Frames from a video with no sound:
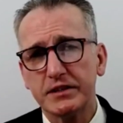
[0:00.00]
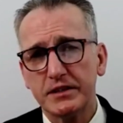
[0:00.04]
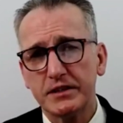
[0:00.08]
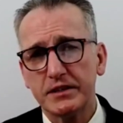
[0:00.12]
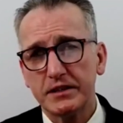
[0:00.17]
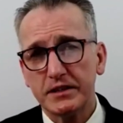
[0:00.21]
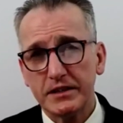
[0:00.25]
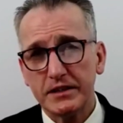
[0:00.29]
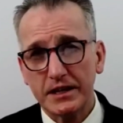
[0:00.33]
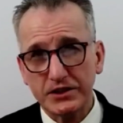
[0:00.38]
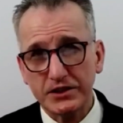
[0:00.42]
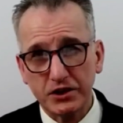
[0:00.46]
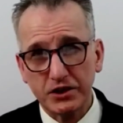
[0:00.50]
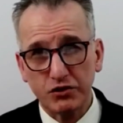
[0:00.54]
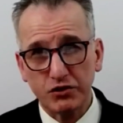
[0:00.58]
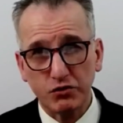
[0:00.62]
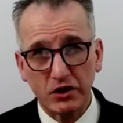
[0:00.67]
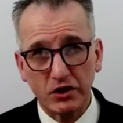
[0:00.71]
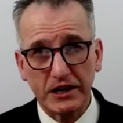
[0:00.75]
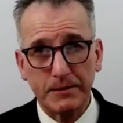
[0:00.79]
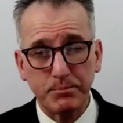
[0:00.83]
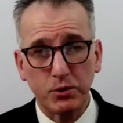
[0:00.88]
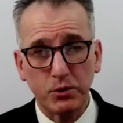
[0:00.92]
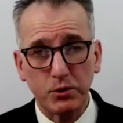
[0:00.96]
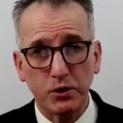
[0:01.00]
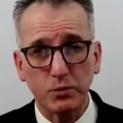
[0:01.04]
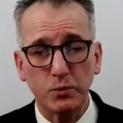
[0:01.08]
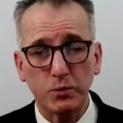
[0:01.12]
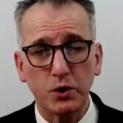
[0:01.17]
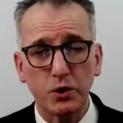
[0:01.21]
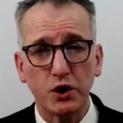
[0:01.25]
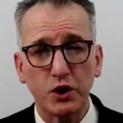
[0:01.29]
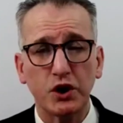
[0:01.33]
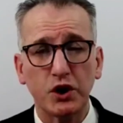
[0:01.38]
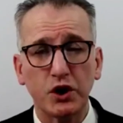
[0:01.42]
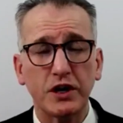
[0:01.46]
That's a really important
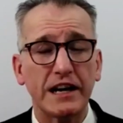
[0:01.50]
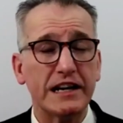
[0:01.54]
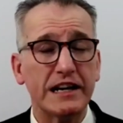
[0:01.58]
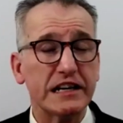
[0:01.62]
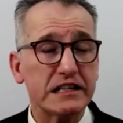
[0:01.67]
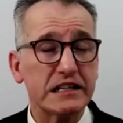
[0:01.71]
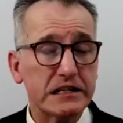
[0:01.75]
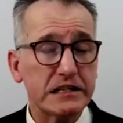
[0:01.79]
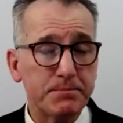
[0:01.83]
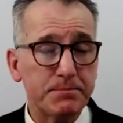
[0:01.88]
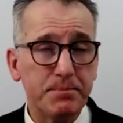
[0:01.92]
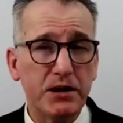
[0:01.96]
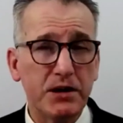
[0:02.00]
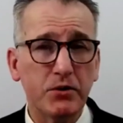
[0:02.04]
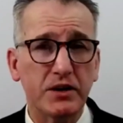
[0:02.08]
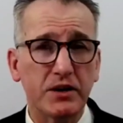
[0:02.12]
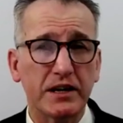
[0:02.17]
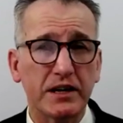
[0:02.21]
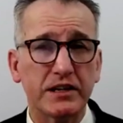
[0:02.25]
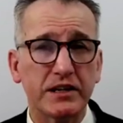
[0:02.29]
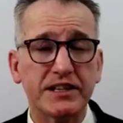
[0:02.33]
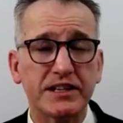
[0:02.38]
word, an experience